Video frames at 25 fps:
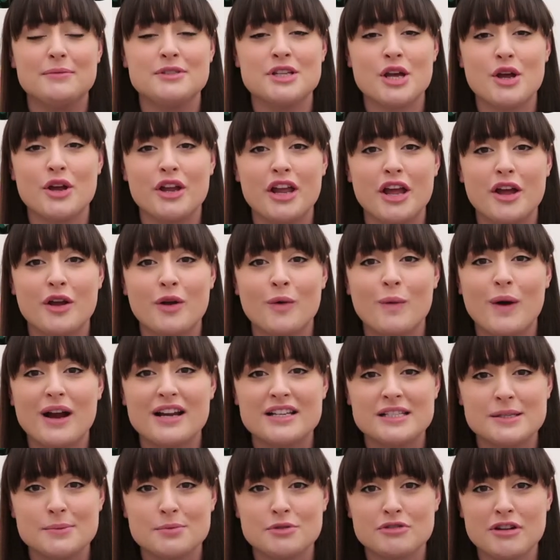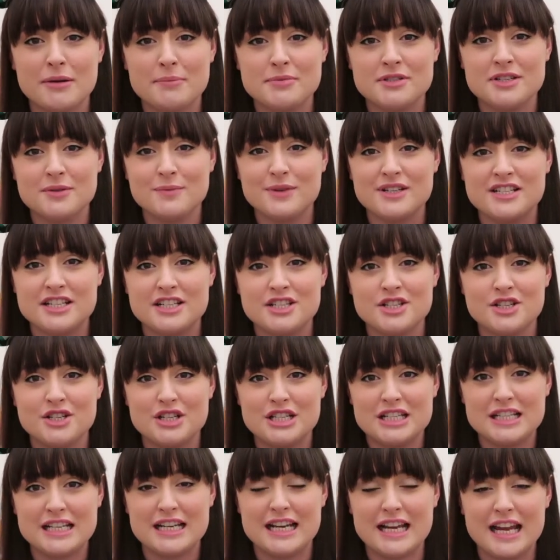Tokyo Kawaii subscription, which is
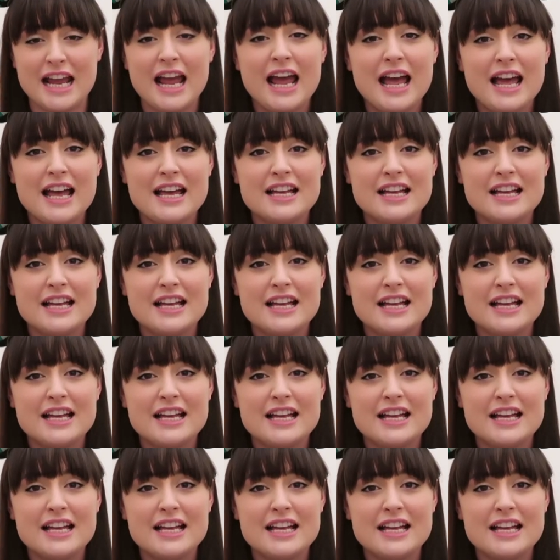usually